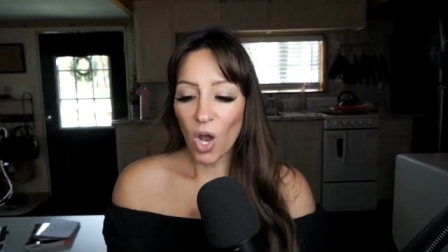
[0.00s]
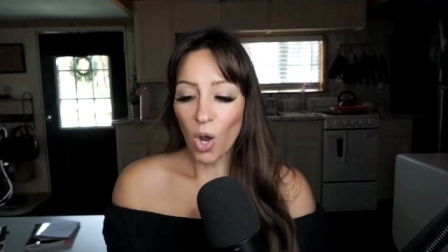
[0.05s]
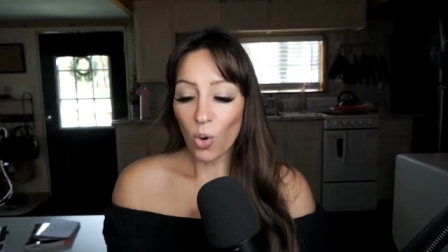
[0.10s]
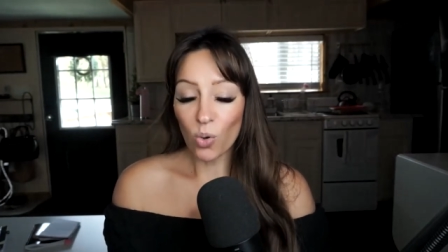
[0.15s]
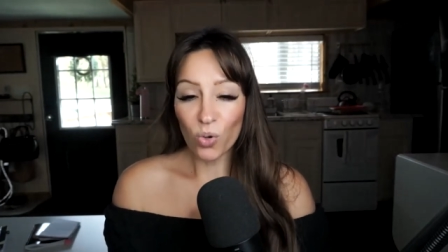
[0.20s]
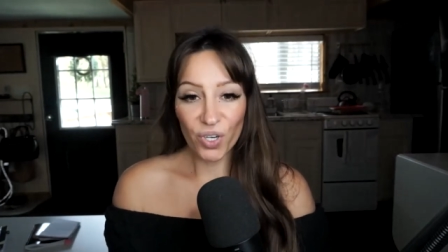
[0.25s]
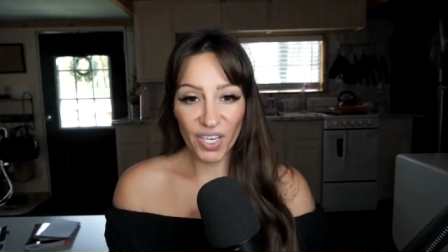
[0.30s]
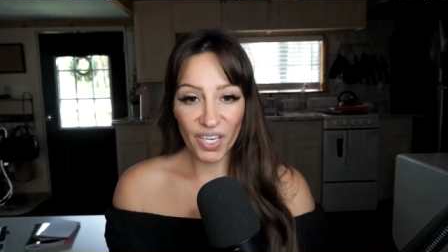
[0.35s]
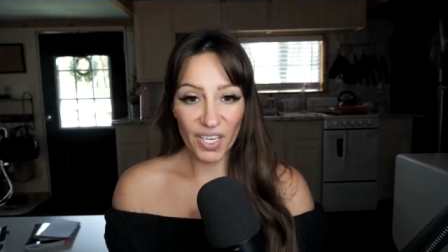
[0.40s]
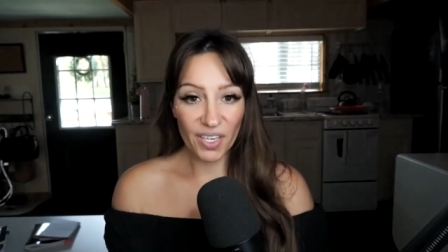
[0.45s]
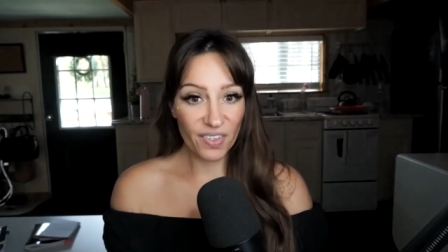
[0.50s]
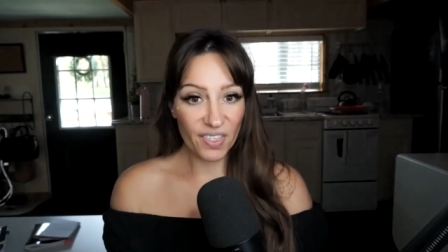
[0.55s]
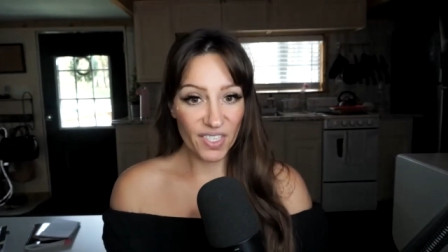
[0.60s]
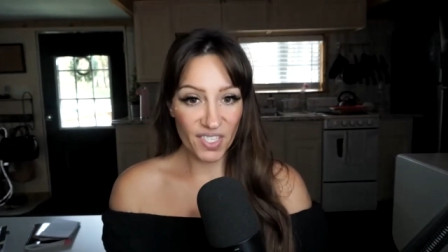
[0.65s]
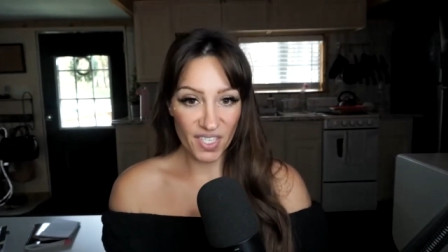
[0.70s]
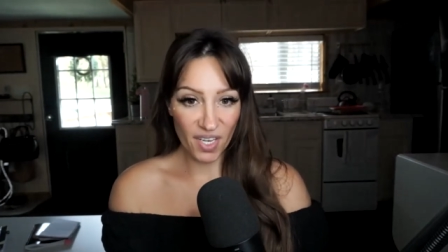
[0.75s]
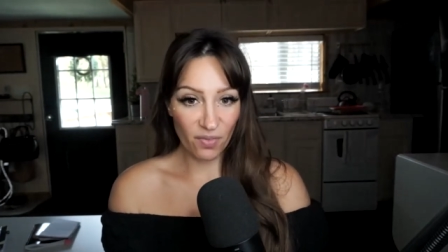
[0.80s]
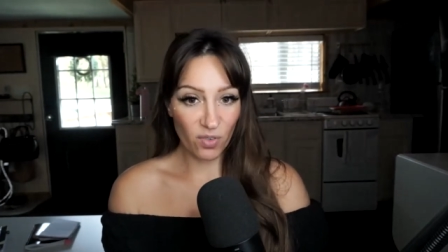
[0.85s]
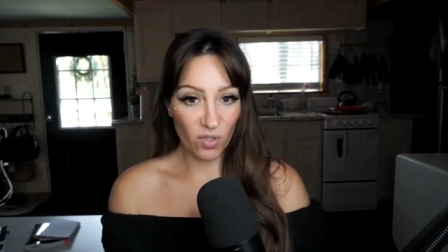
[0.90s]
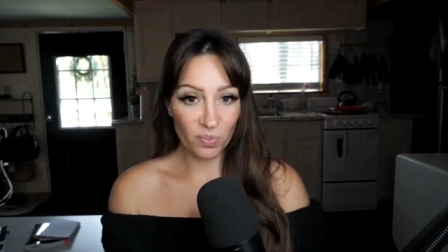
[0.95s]
or even
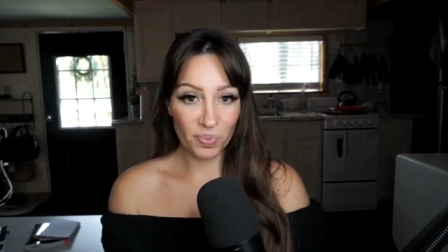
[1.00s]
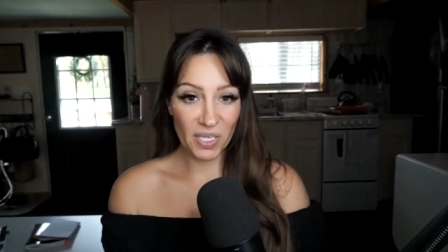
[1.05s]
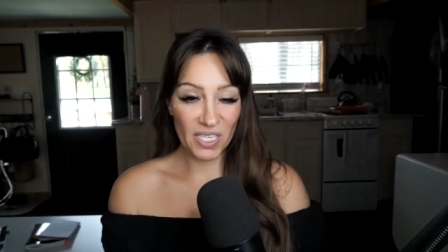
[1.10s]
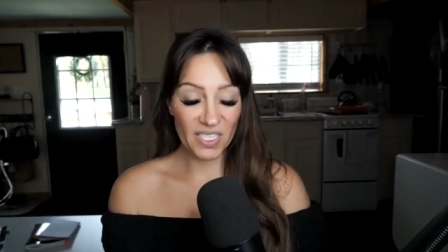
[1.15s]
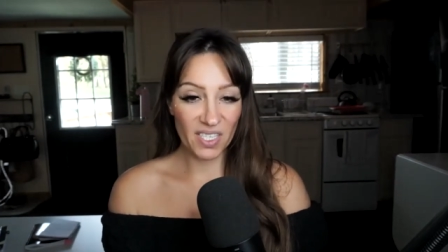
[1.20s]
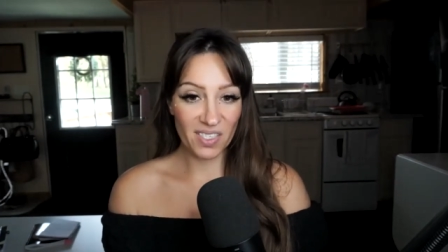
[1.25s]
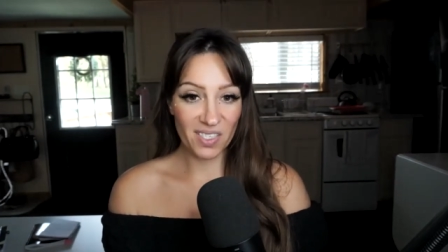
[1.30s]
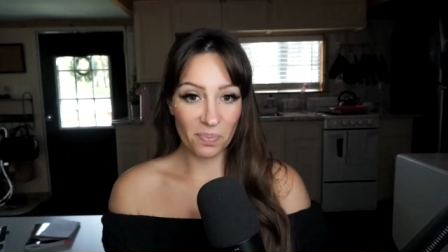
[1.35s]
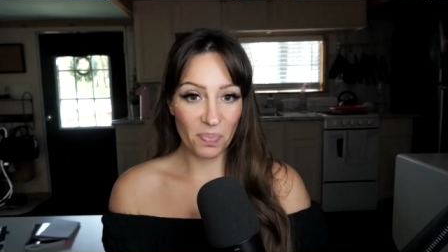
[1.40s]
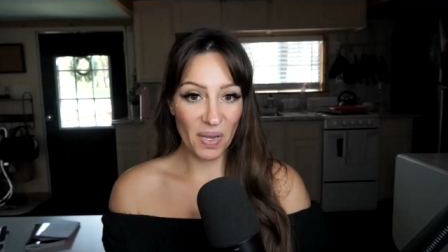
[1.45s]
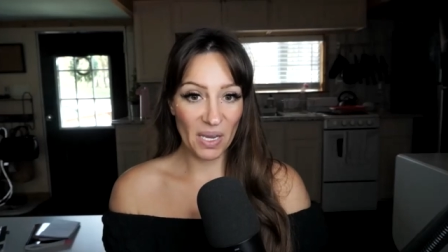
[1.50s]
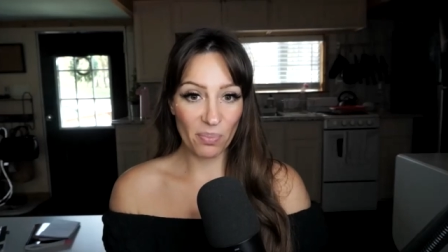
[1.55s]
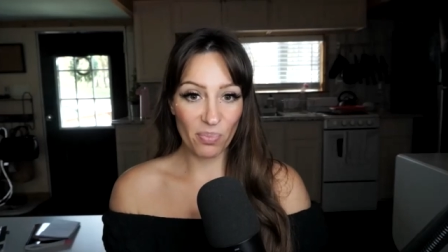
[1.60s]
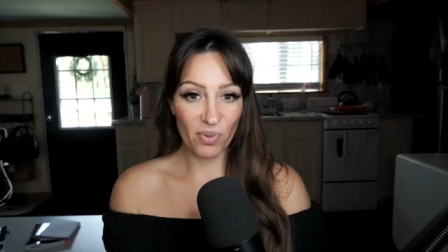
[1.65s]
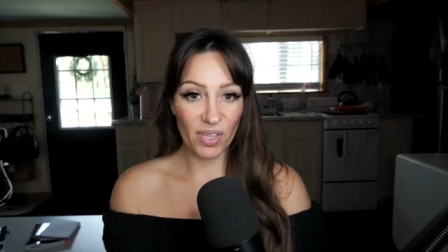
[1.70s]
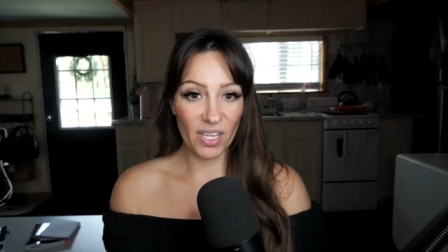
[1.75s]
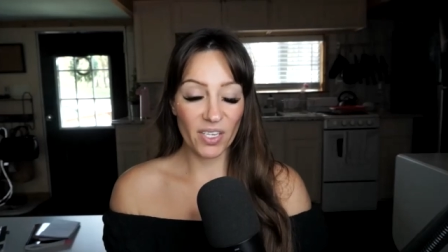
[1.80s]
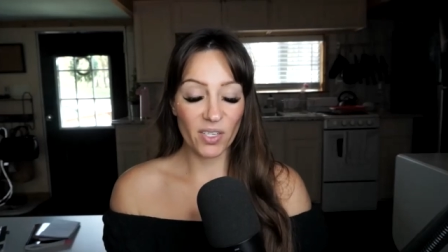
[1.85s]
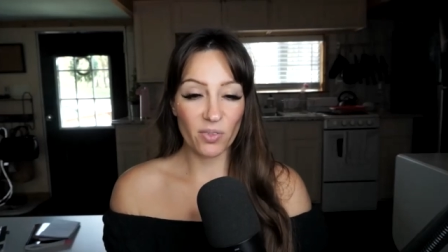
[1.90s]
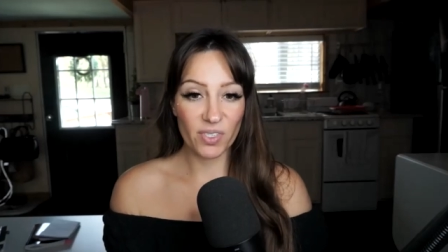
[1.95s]
several pieces of paper
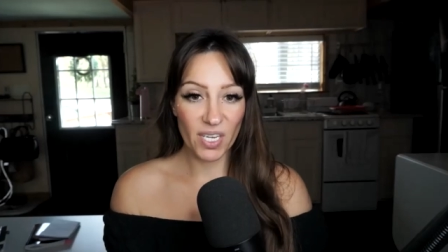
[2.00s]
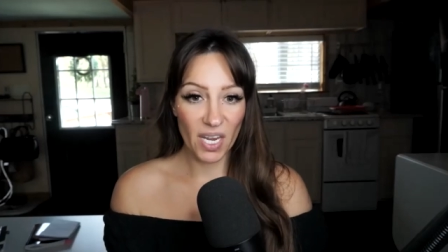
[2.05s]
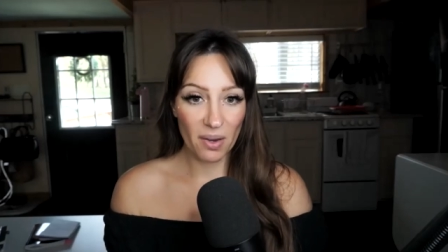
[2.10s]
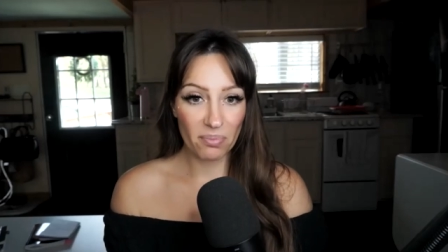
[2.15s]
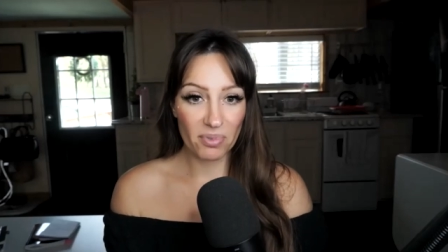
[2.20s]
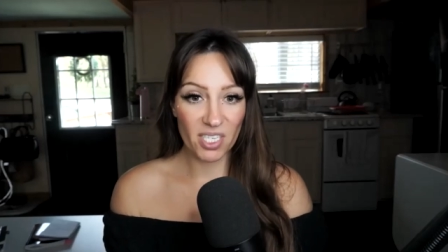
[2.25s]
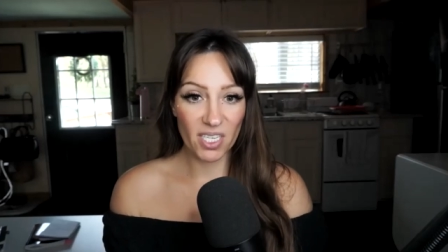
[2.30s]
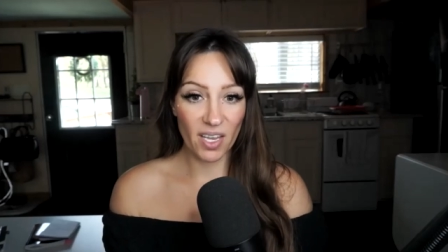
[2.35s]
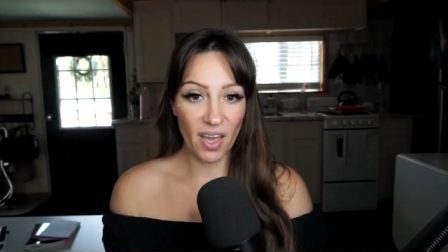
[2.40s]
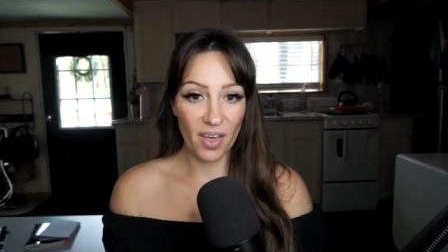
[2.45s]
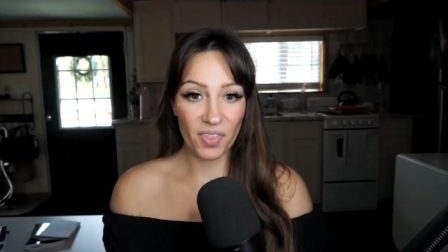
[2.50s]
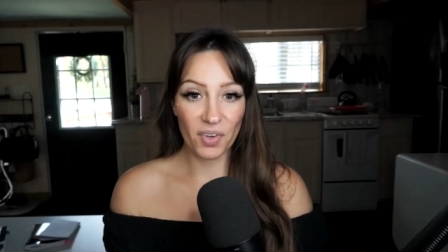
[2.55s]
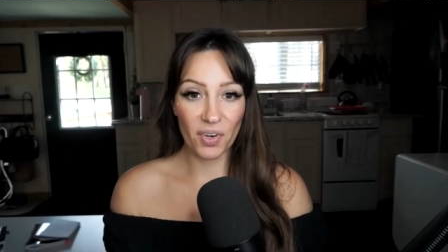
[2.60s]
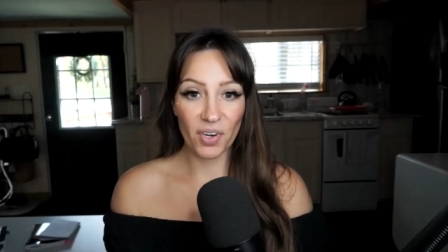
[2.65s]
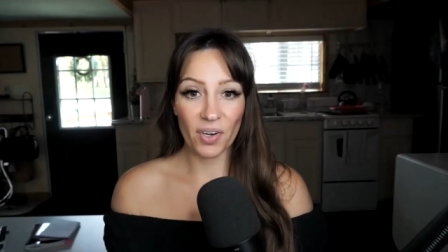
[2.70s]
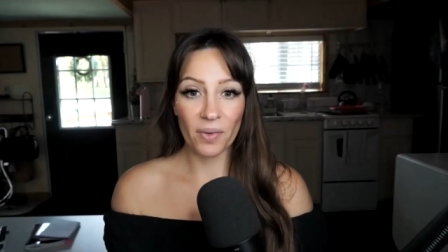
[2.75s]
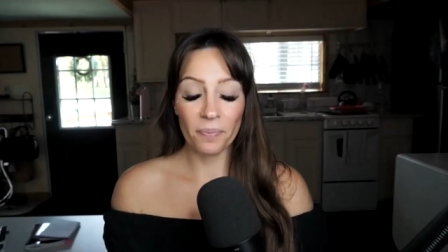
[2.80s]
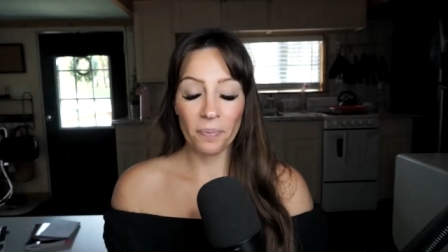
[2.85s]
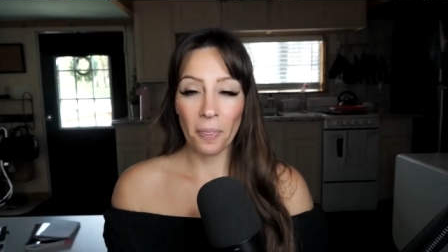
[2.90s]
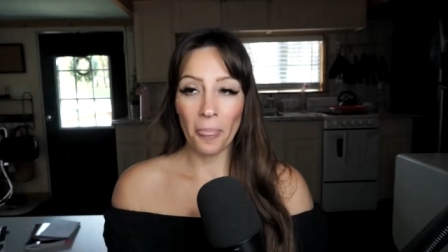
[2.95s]
that you tape
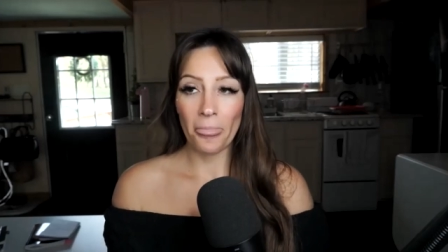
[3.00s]
together.